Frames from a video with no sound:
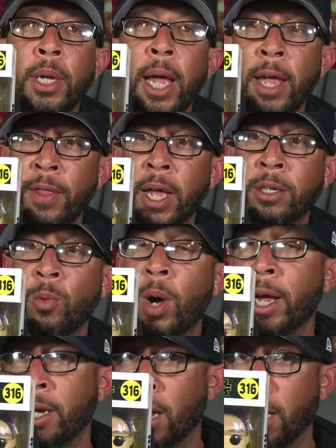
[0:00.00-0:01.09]
and that's why
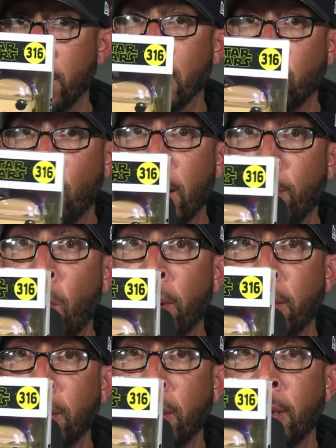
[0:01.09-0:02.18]
I, that's why I bought it,
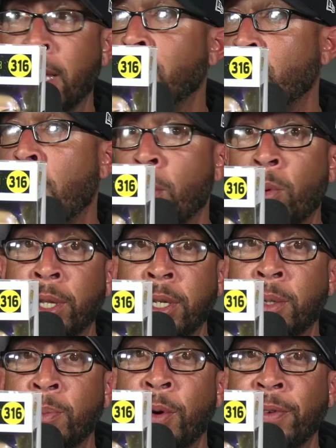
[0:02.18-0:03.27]
and that's why I want this
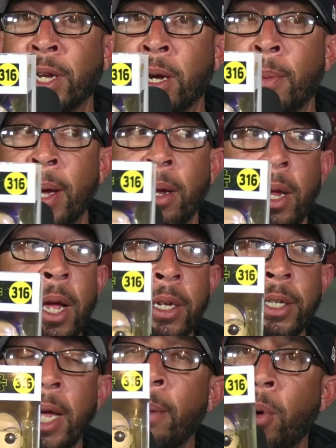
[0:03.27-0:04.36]
movie to come out.
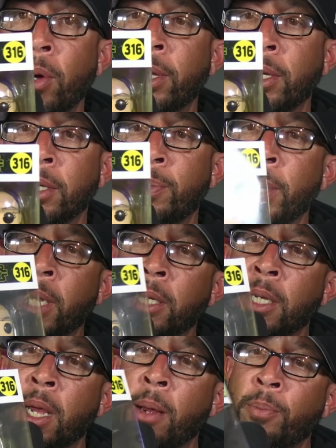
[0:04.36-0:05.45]
See, I bought this because
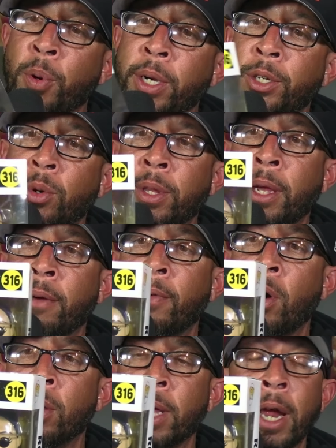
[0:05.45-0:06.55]
I'm pretty sure they've
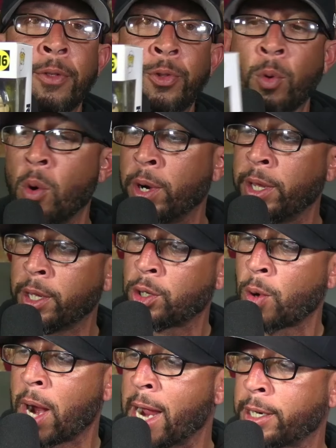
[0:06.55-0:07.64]
all gotten thrown in the
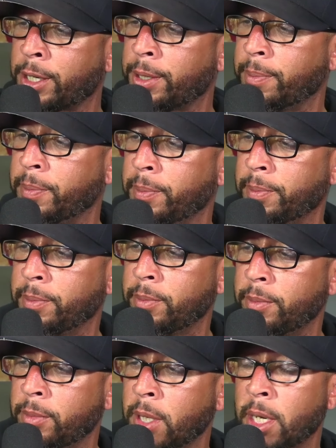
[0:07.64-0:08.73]
trash,
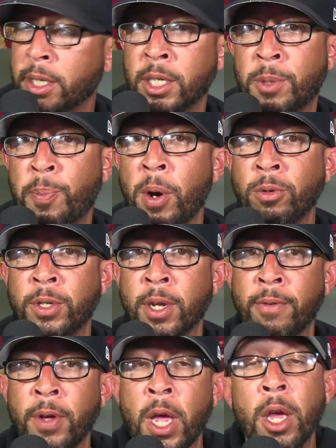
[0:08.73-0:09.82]
disposed
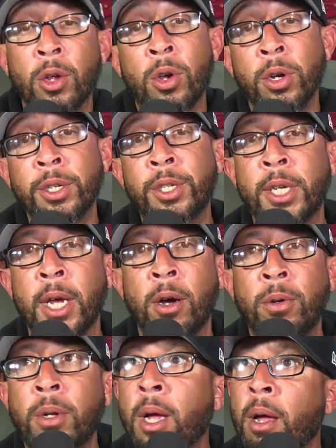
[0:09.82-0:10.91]
of, couldn't
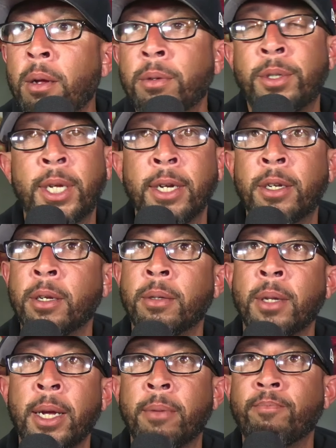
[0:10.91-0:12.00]
sell, sent to
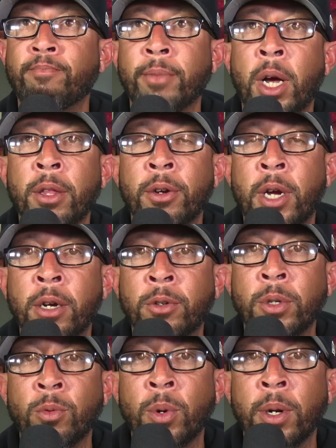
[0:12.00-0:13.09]
like other
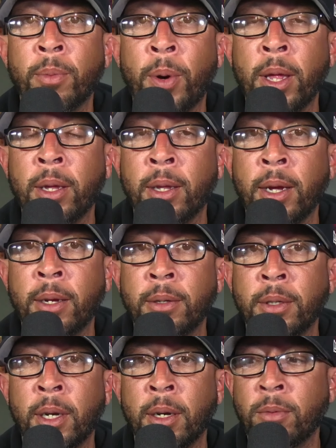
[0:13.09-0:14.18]
countries where they're probably like,
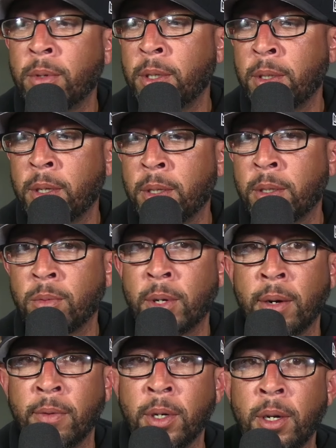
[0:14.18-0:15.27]
yeah, what is this?
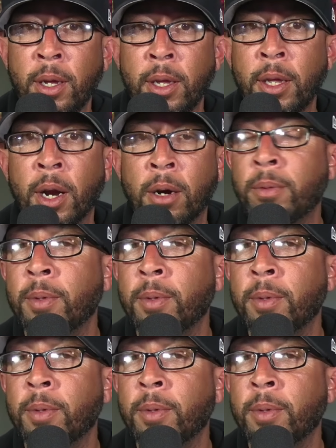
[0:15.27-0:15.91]
Whatever, you know.